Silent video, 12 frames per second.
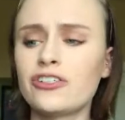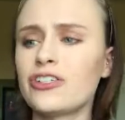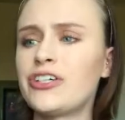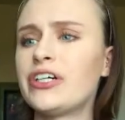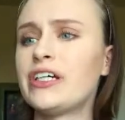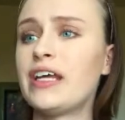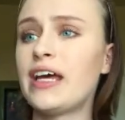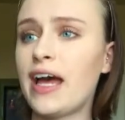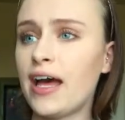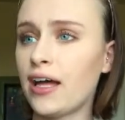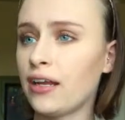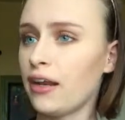looks good
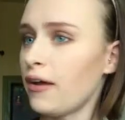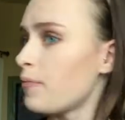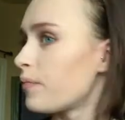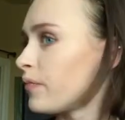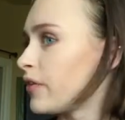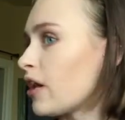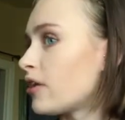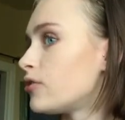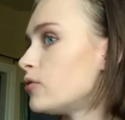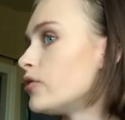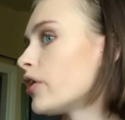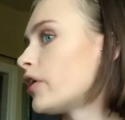and not
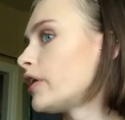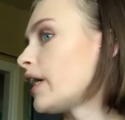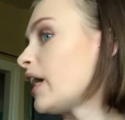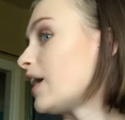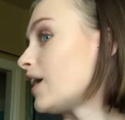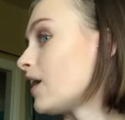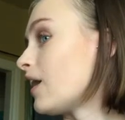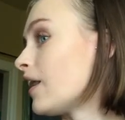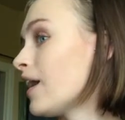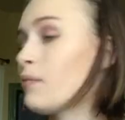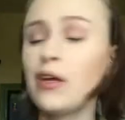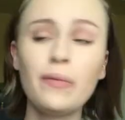too dark,
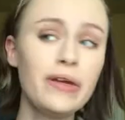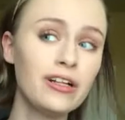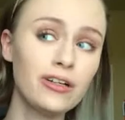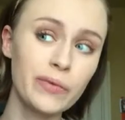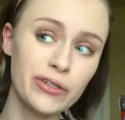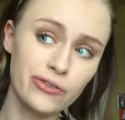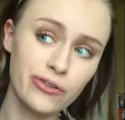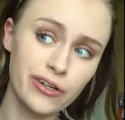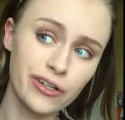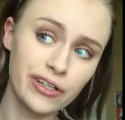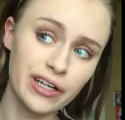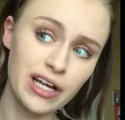and that may be a little bit too
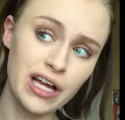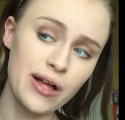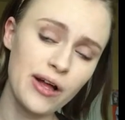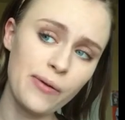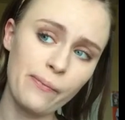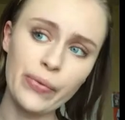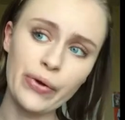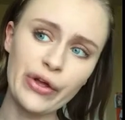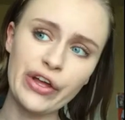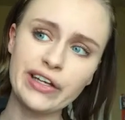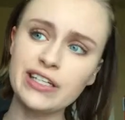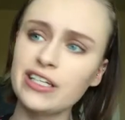dark,
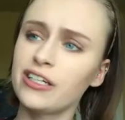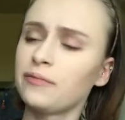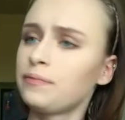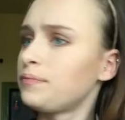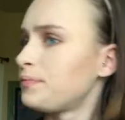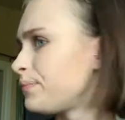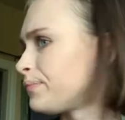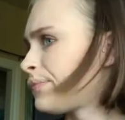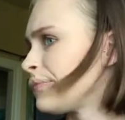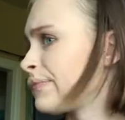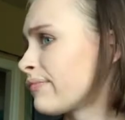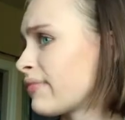but
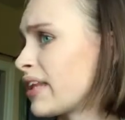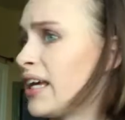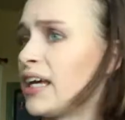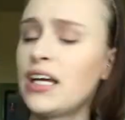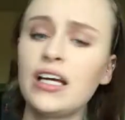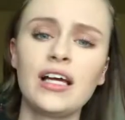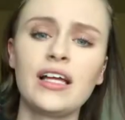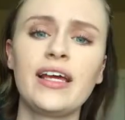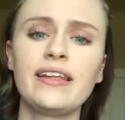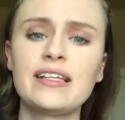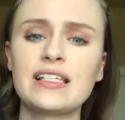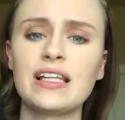
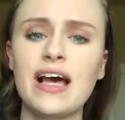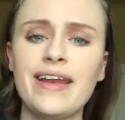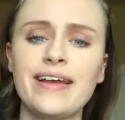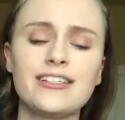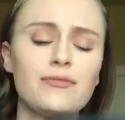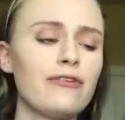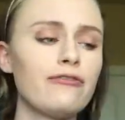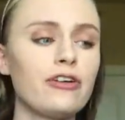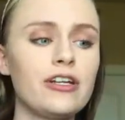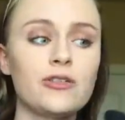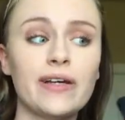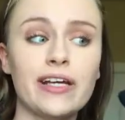again, this lighting is a bit
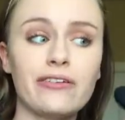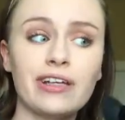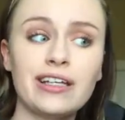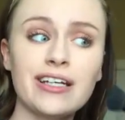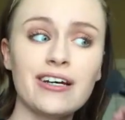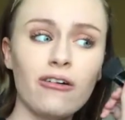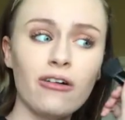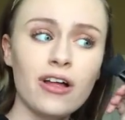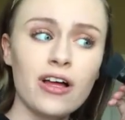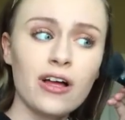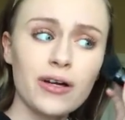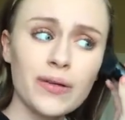funny so I can't really tell.
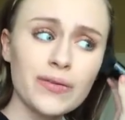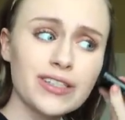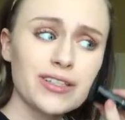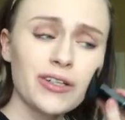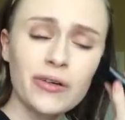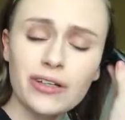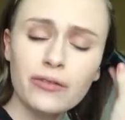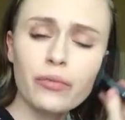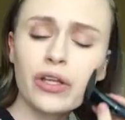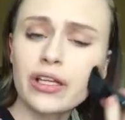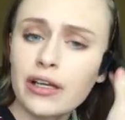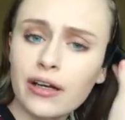I'm just gonna go ahead and
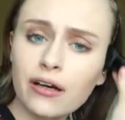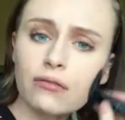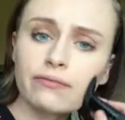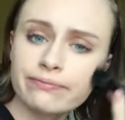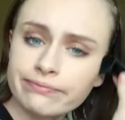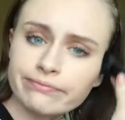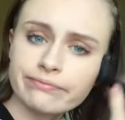blend it out.